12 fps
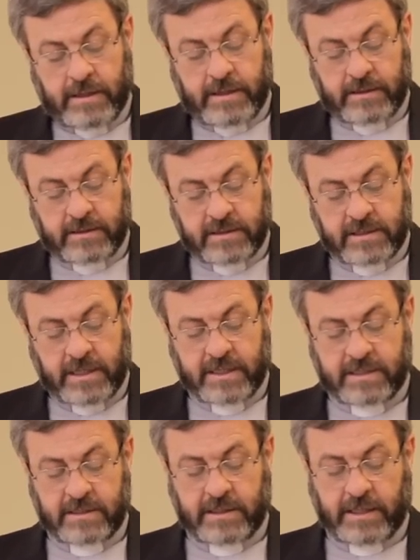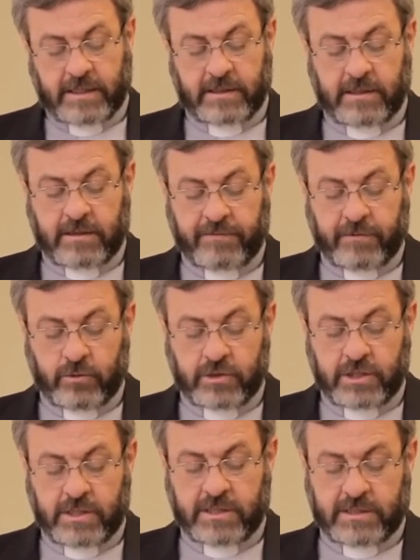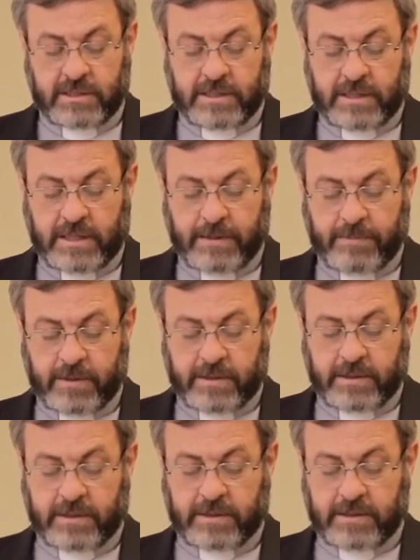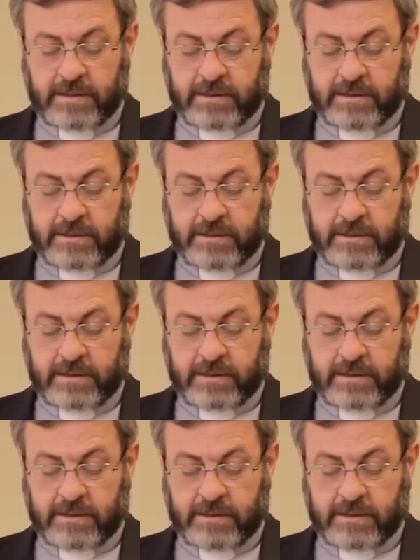It is guessed that the refugees in neighboring